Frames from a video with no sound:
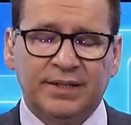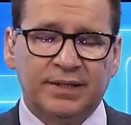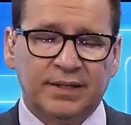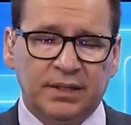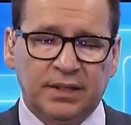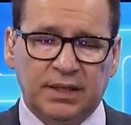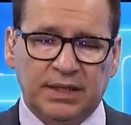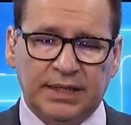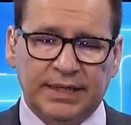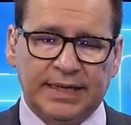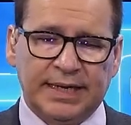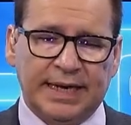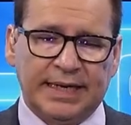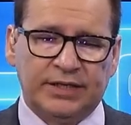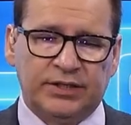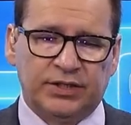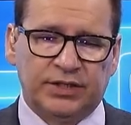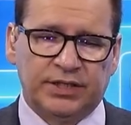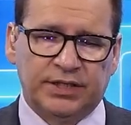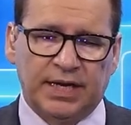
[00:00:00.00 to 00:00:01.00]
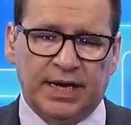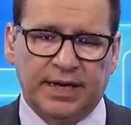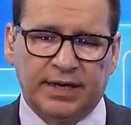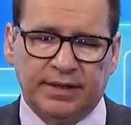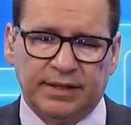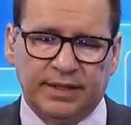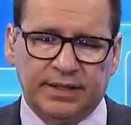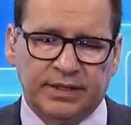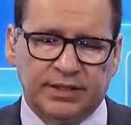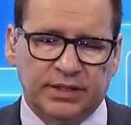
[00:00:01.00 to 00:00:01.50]
into the litigation side
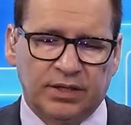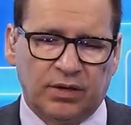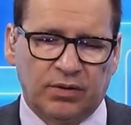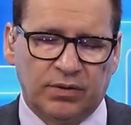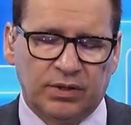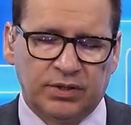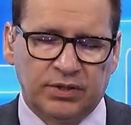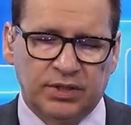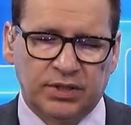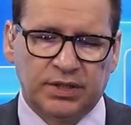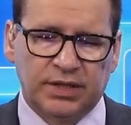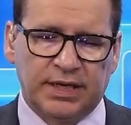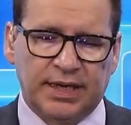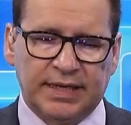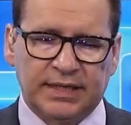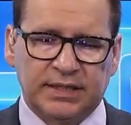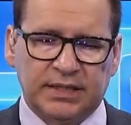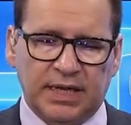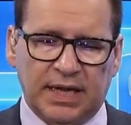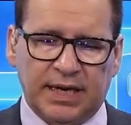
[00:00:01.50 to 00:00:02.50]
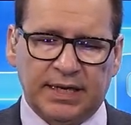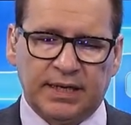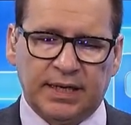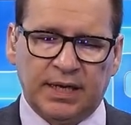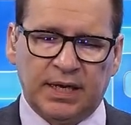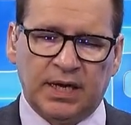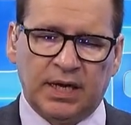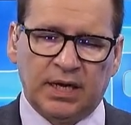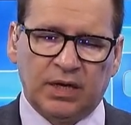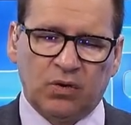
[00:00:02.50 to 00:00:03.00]
of this. So this is the next slide.
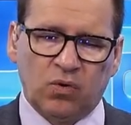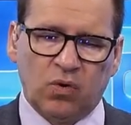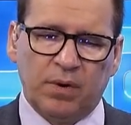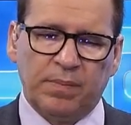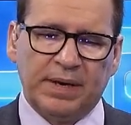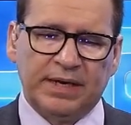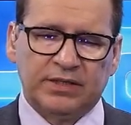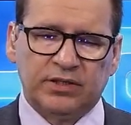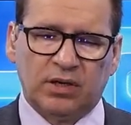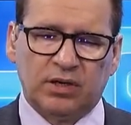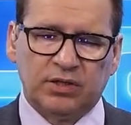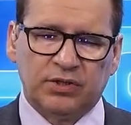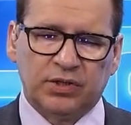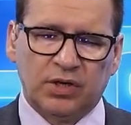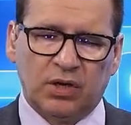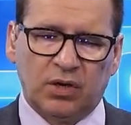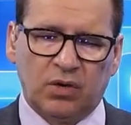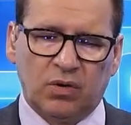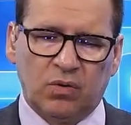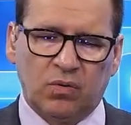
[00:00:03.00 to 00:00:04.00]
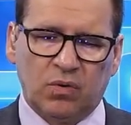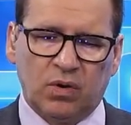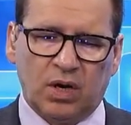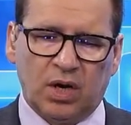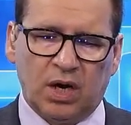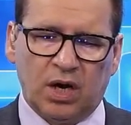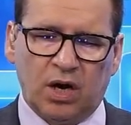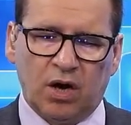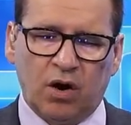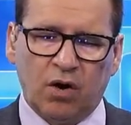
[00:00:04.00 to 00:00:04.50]
Coinbase also
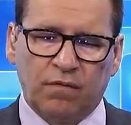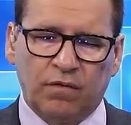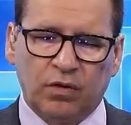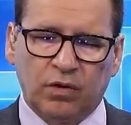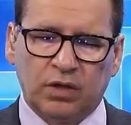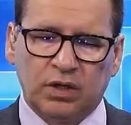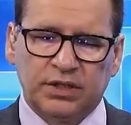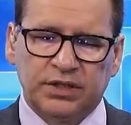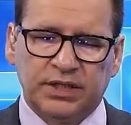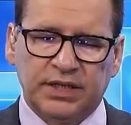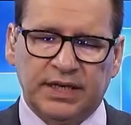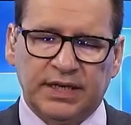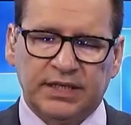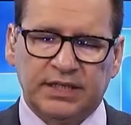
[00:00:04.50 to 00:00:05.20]
overlooks the